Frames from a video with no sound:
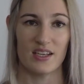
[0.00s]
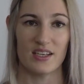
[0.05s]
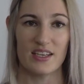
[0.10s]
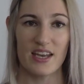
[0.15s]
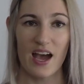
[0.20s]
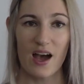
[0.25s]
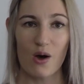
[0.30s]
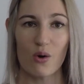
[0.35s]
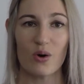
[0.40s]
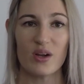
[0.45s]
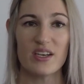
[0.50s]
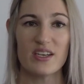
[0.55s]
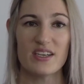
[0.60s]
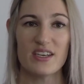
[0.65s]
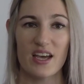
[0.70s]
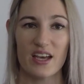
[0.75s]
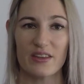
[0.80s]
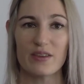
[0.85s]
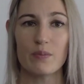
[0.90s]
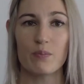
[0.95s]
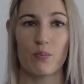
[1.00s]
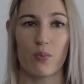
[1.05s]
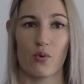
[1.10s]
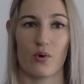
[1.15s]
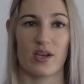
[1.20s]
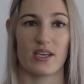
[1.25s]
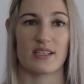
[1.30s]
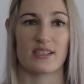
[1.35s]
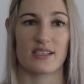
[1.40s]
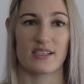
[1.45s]
Now, another
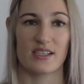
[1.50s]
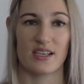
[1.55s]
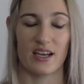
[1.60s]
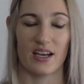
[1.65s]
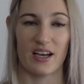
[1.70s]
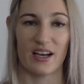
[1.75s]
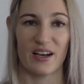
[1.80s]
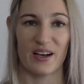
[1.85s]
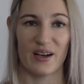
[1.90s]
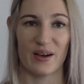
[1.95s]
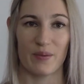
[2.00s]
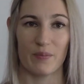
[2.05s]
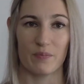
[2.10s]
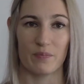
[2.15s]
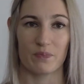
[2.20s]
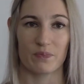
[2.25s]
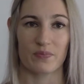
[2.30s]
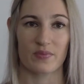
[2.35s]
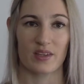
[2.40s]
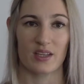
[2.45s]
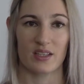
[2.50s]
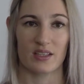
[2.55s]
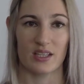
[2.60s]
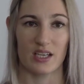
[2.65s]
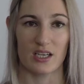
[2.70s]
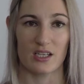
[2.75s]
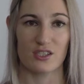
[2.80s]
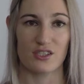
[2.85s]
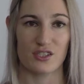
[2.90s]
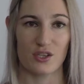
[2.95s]
point
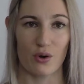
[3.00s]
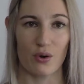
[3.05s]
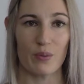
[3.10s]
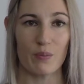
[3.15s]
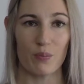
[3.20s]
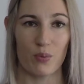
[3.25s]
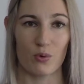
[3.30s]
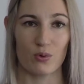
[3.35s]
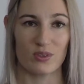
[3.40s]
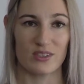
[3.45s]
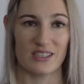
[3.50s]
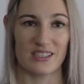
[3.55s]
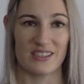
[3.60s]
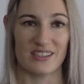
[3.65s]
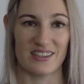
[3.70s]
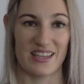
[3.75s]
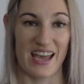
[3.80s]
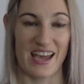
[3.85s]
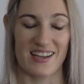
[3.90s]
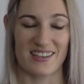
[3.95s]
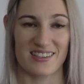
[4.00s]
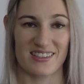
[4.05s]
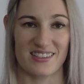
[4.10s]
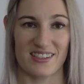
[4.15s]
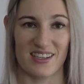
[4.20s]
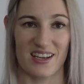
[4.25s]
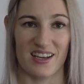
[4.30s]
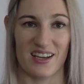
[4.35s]
that is so important that